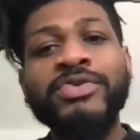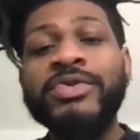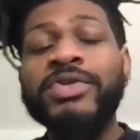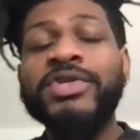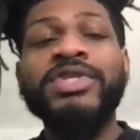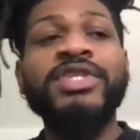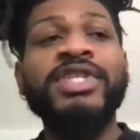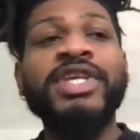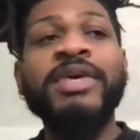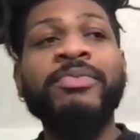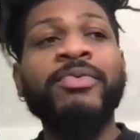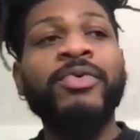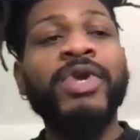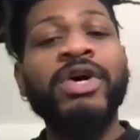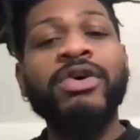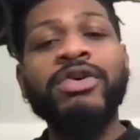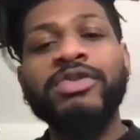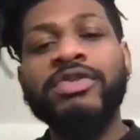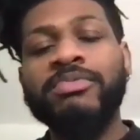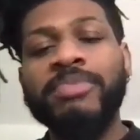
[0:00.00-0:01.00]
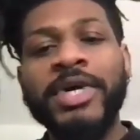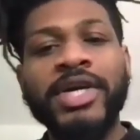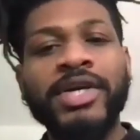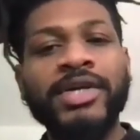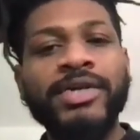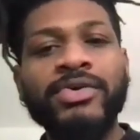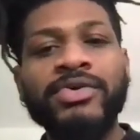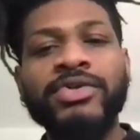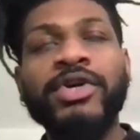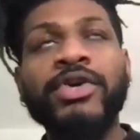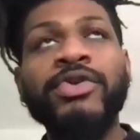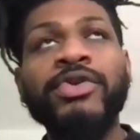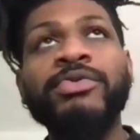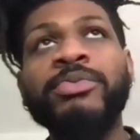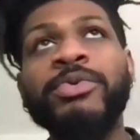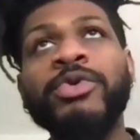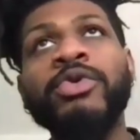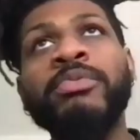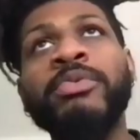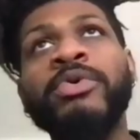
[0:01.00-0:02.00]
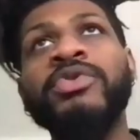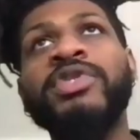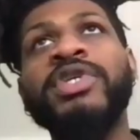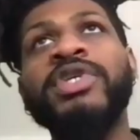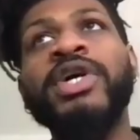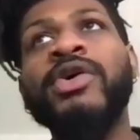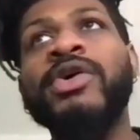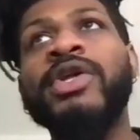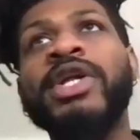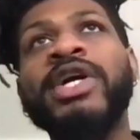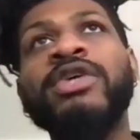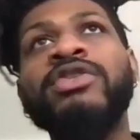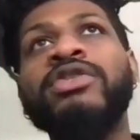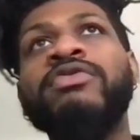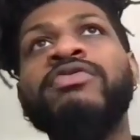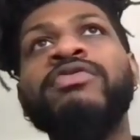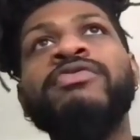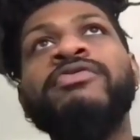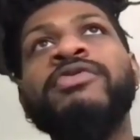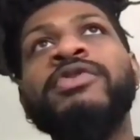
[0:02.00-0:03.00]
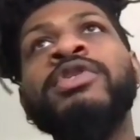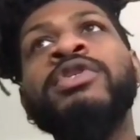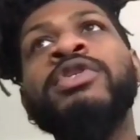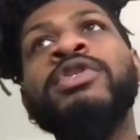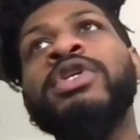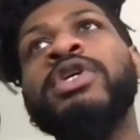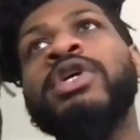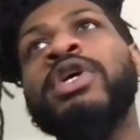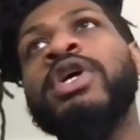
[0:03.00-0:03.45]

because at that point I was just making little songs and putting them on SoundCloud just for fun.